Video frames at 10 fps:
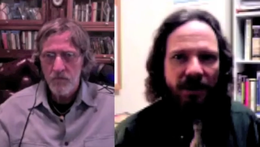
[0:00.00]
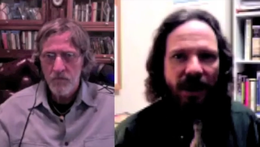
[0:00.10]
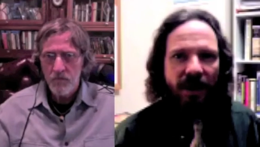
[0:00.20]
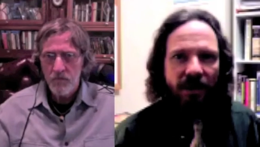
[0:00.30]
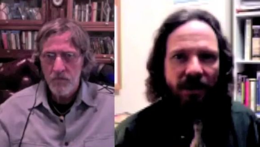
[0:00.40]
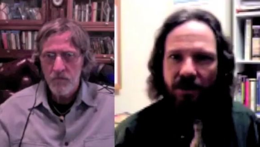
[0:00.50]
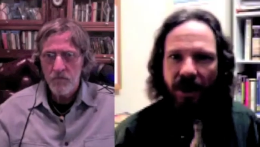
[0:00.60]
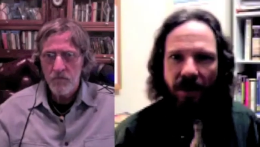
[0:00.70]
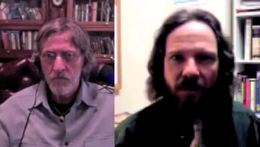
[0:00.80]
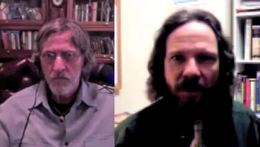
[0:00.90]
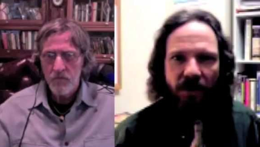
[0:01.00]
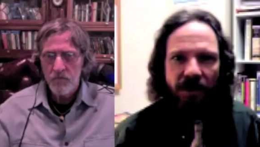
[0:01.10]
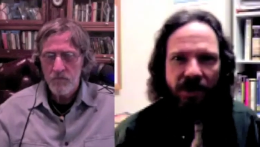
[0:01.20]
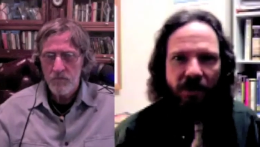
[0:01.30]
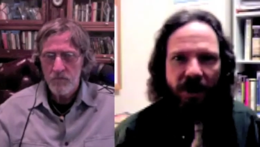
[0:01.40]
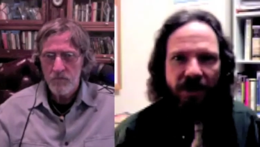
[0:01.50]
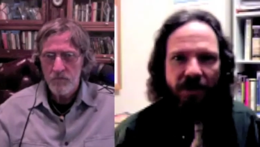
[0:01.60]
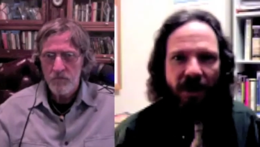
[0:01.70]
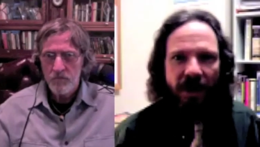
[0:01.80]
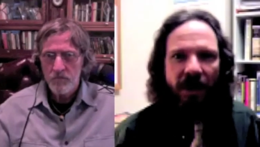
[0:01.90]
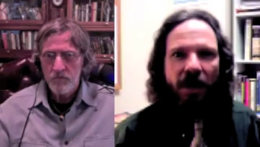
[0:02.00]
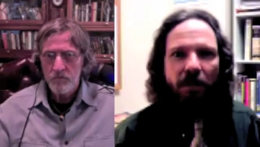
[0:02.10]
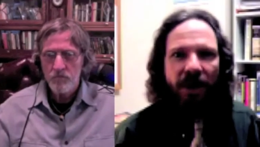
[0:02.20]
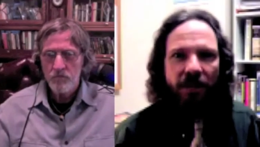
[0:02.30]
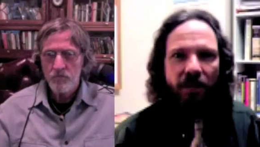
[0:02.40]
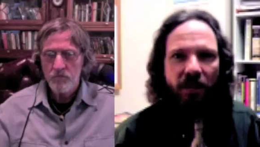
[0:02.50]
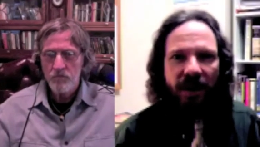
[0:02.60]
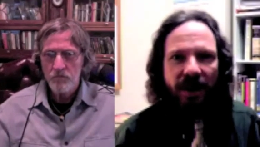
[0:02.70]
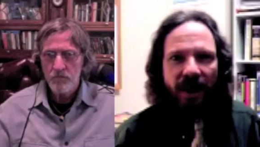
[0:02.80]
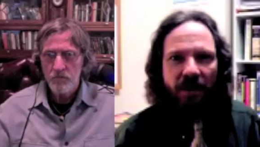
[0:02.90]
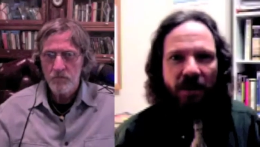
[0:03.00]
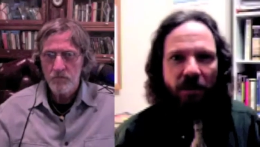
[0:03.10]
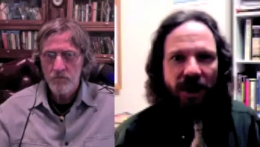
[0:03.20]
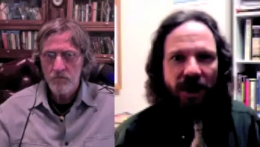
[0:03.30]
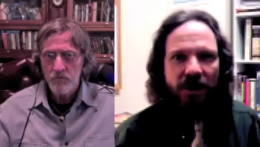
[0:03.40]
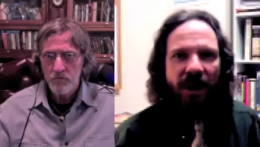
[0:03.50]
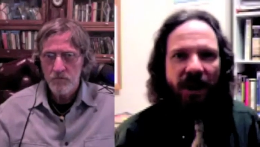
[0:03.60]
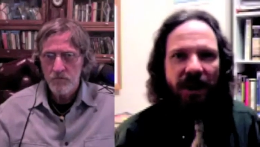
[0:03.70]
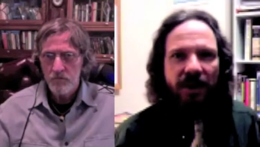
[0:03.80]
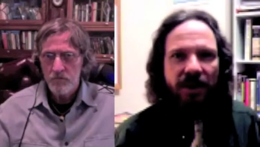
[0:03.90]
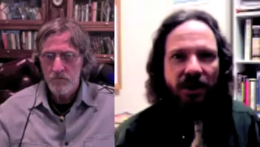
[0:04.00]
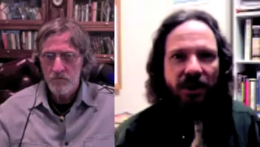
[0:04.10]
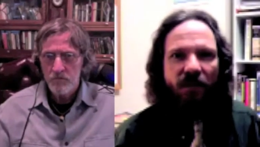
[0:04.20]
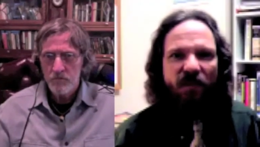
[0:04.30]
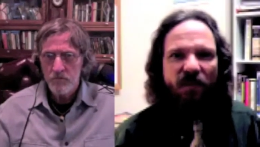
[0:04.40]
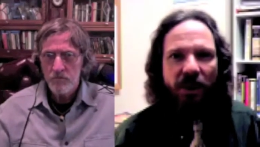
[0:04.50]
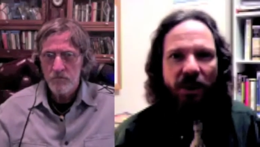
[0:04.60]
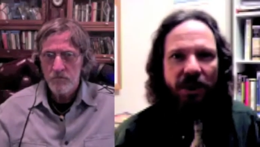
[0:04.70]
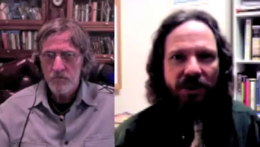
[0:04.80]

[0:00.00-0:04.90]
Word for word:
Speaker 1: cycle that we've heard so much about. But what I'm impressed by is it's a very